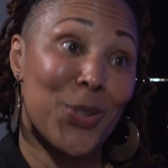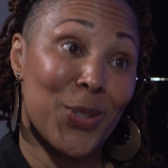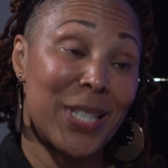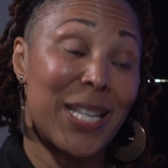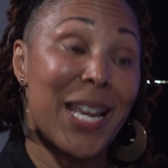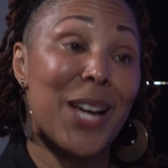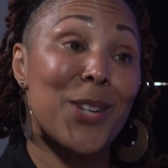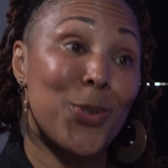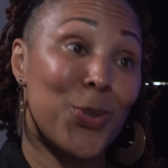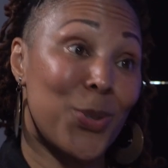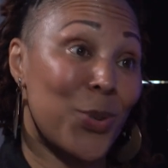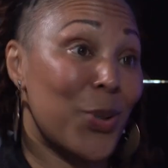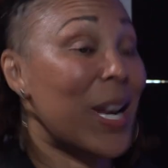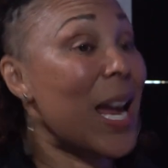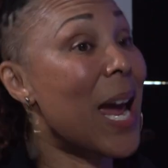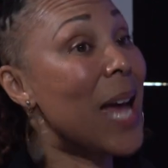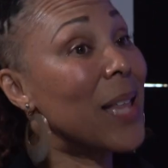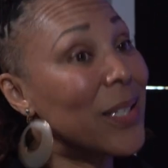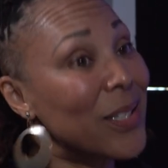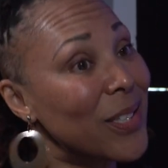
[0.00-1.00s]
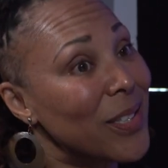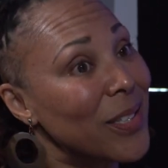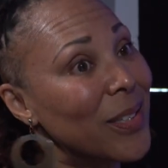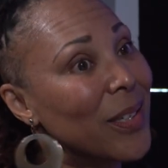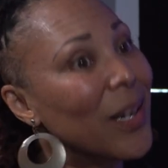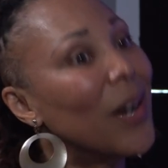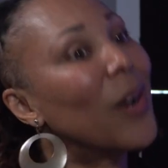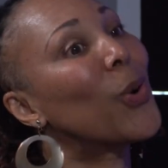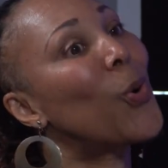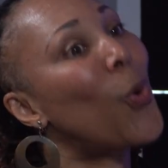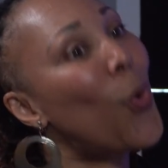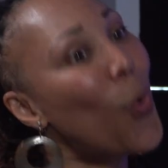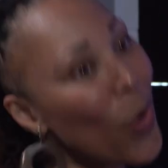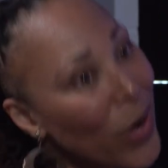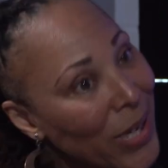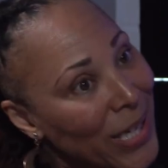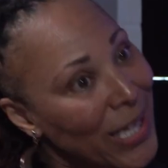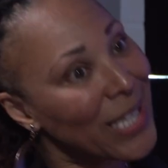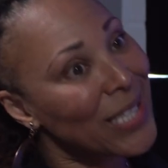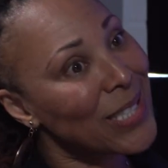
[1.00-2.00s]
schedules her calendar
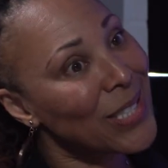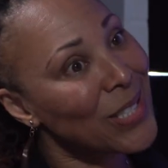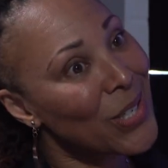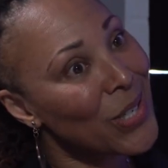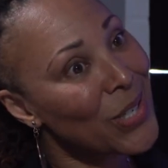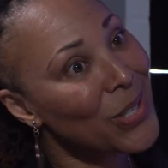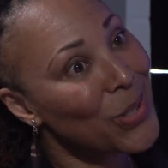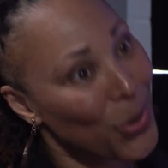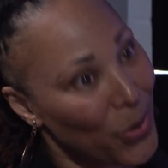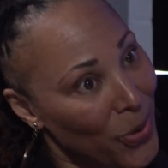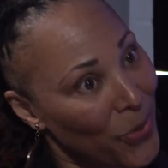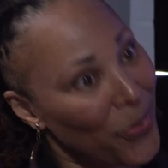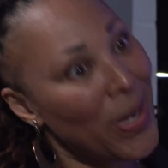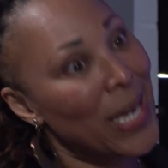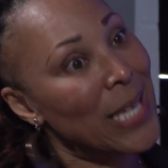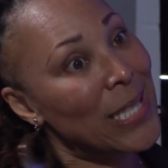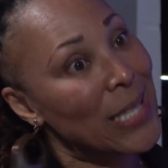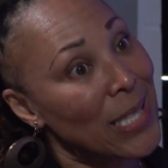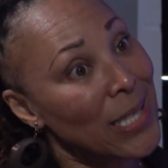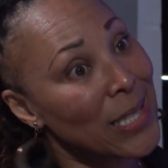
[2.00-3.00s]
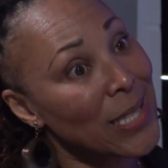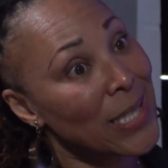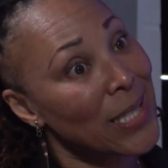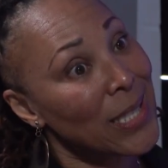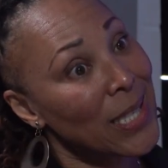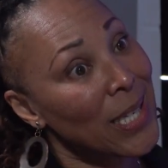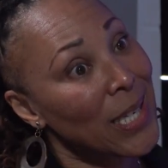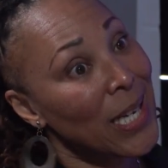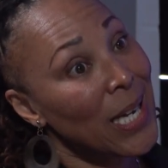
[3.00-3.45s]
according to the phases.